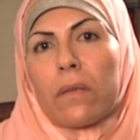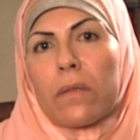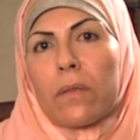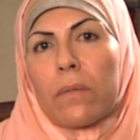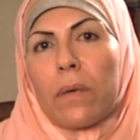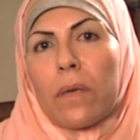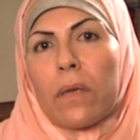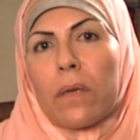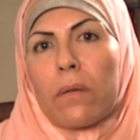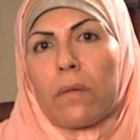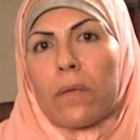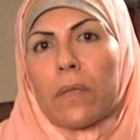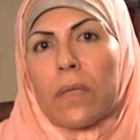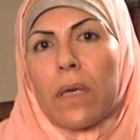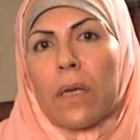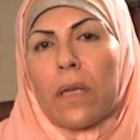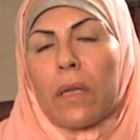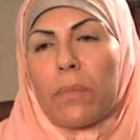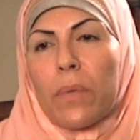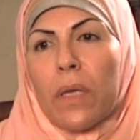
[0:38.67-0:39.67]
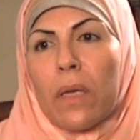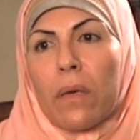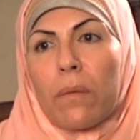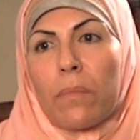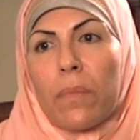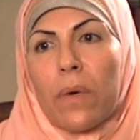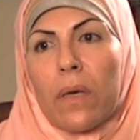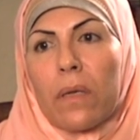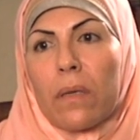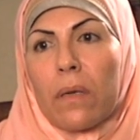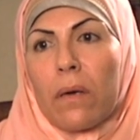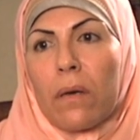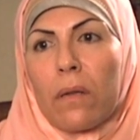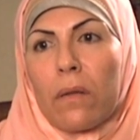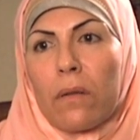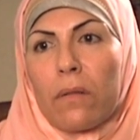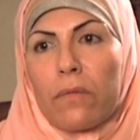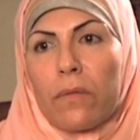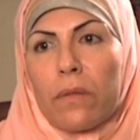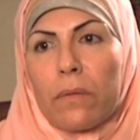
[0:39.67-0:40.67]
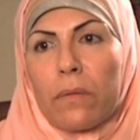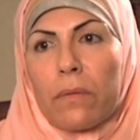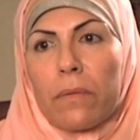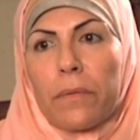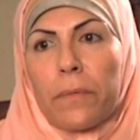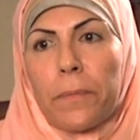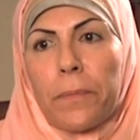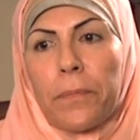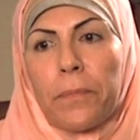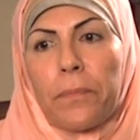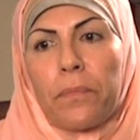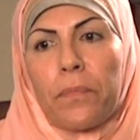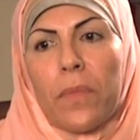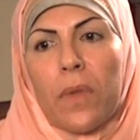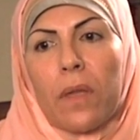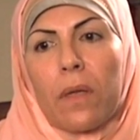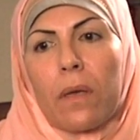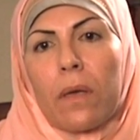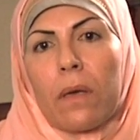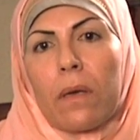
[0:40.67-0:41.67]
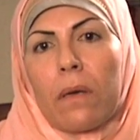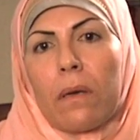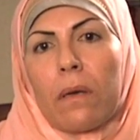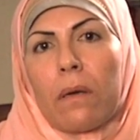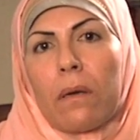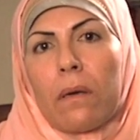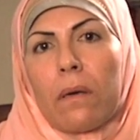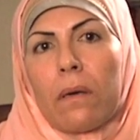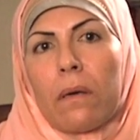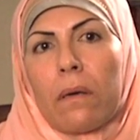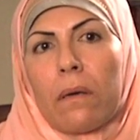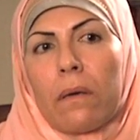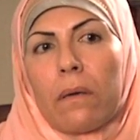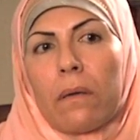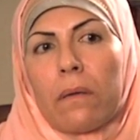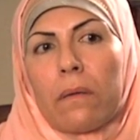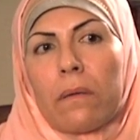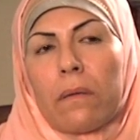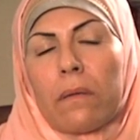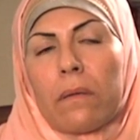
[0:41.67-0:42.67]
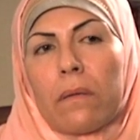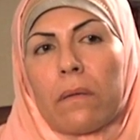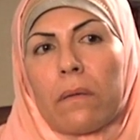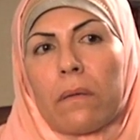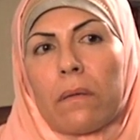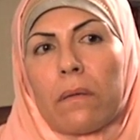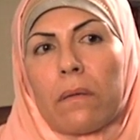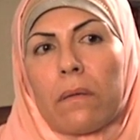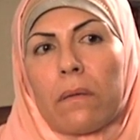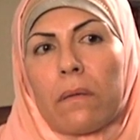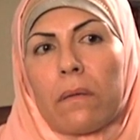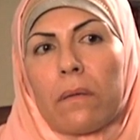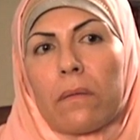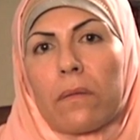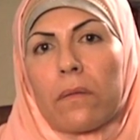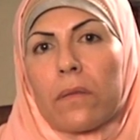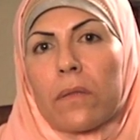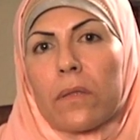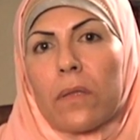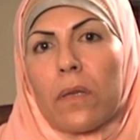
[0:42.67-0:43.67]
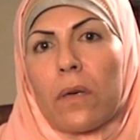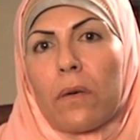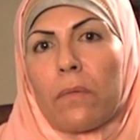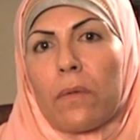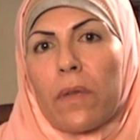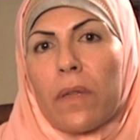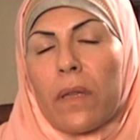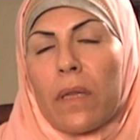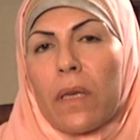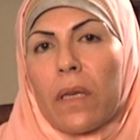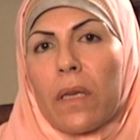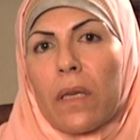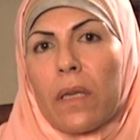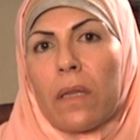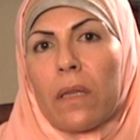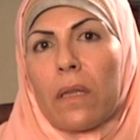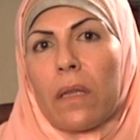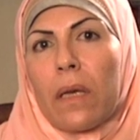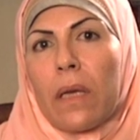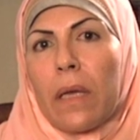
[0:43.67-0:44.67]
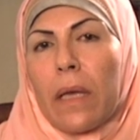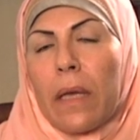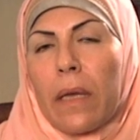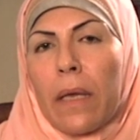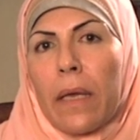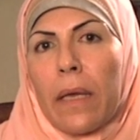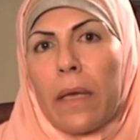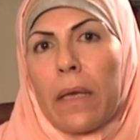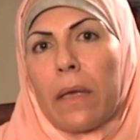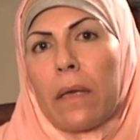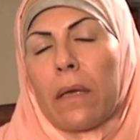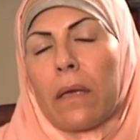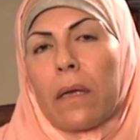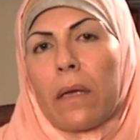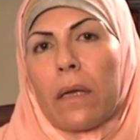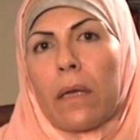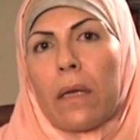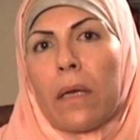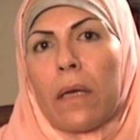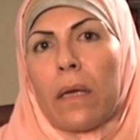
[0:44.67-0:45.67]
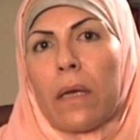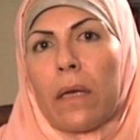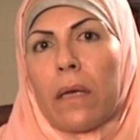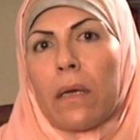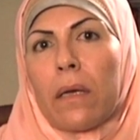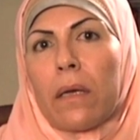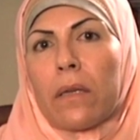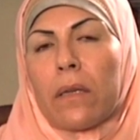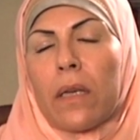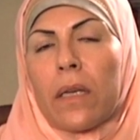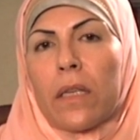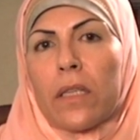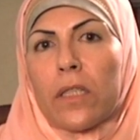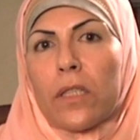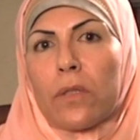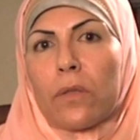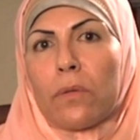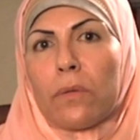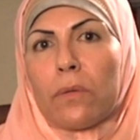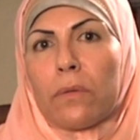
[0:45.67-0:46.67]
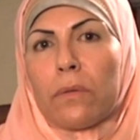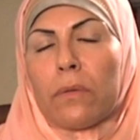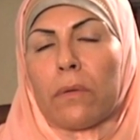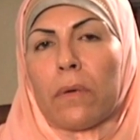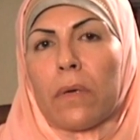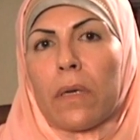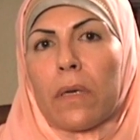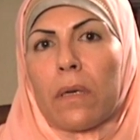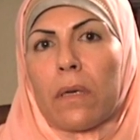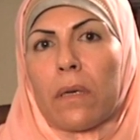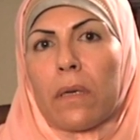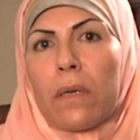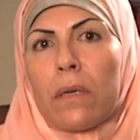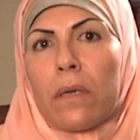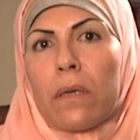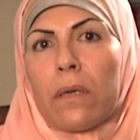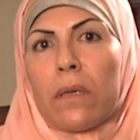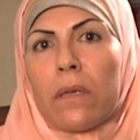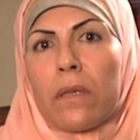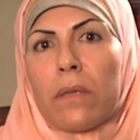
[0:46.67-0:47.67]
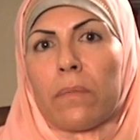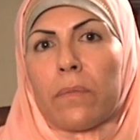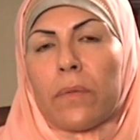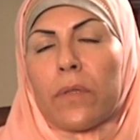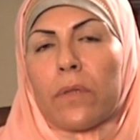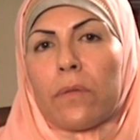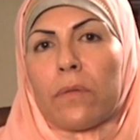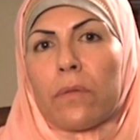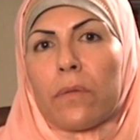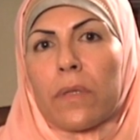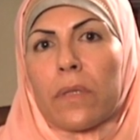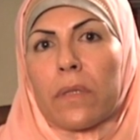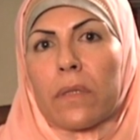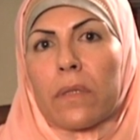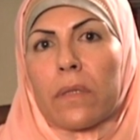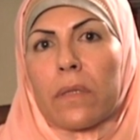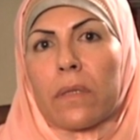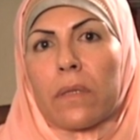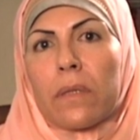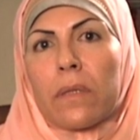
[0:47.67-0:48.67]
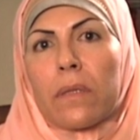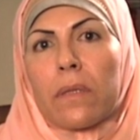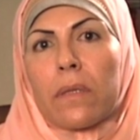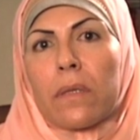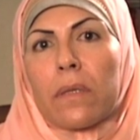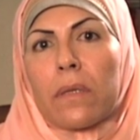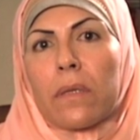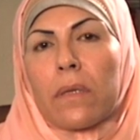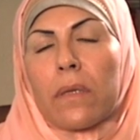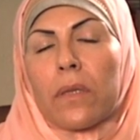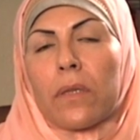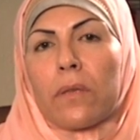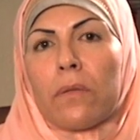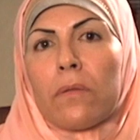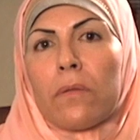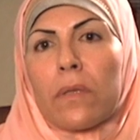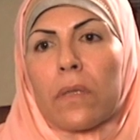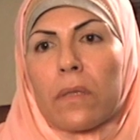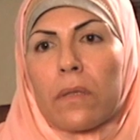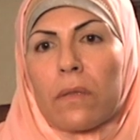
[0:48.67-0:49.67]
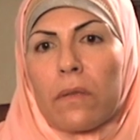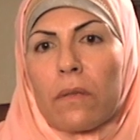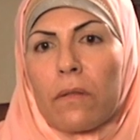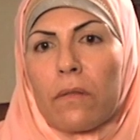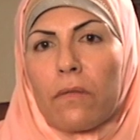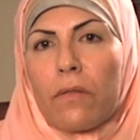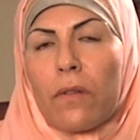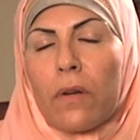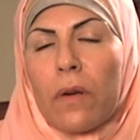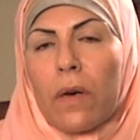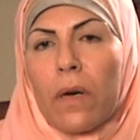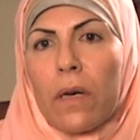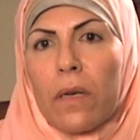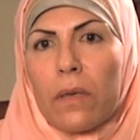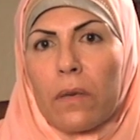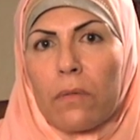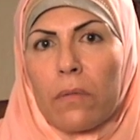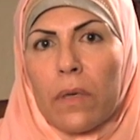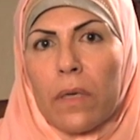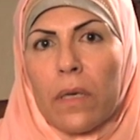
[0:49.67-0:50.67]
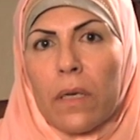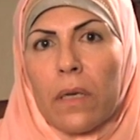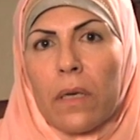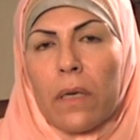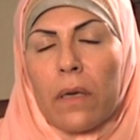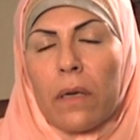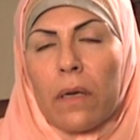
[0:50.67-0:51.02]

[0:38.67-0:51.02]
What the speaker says: subhanahu wa ta'ala be upon all of you. To start with, thanking the ASU Arab Student Union for honoring